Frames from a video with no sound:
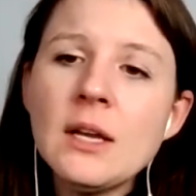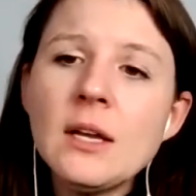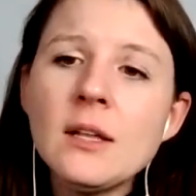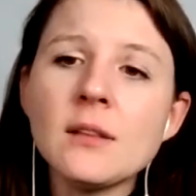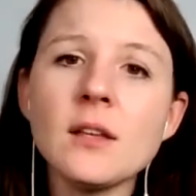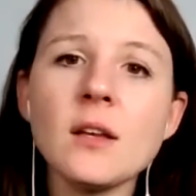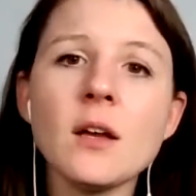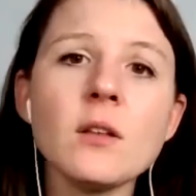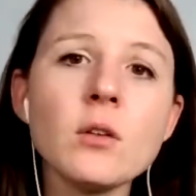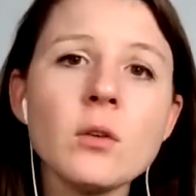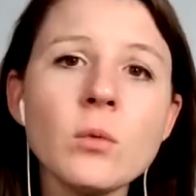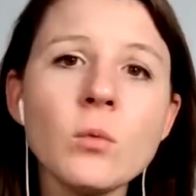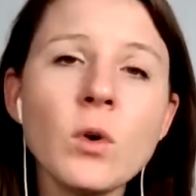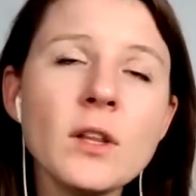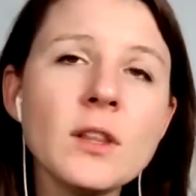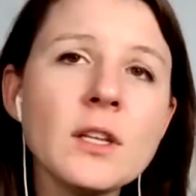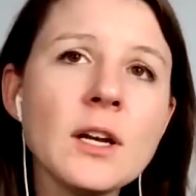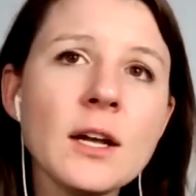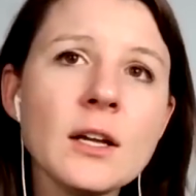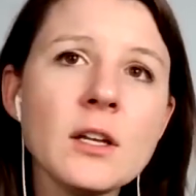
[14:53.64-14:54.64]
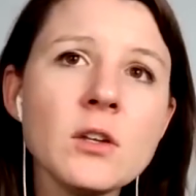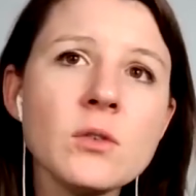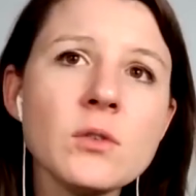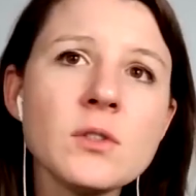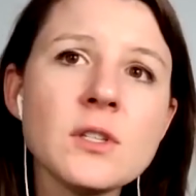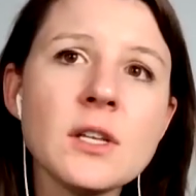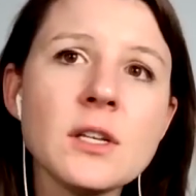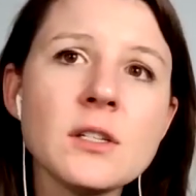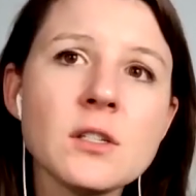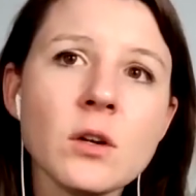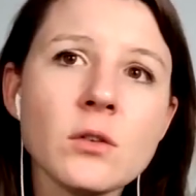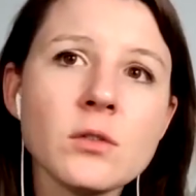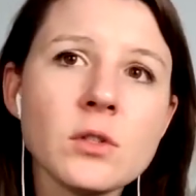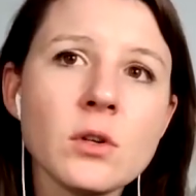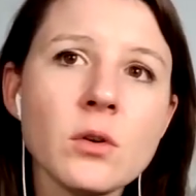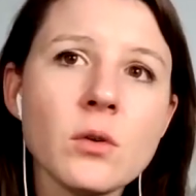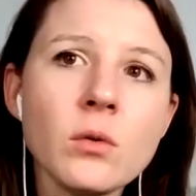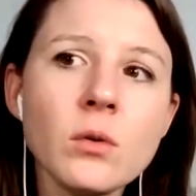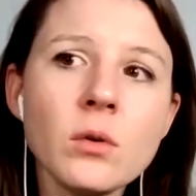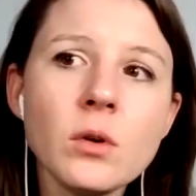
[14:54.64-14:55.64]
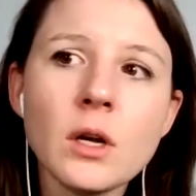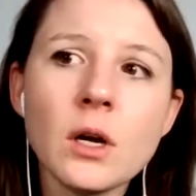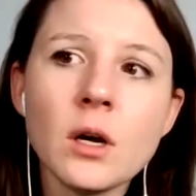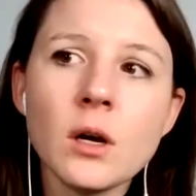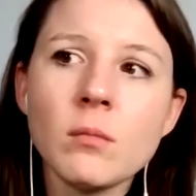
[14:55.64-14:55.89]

The other one that I use that's also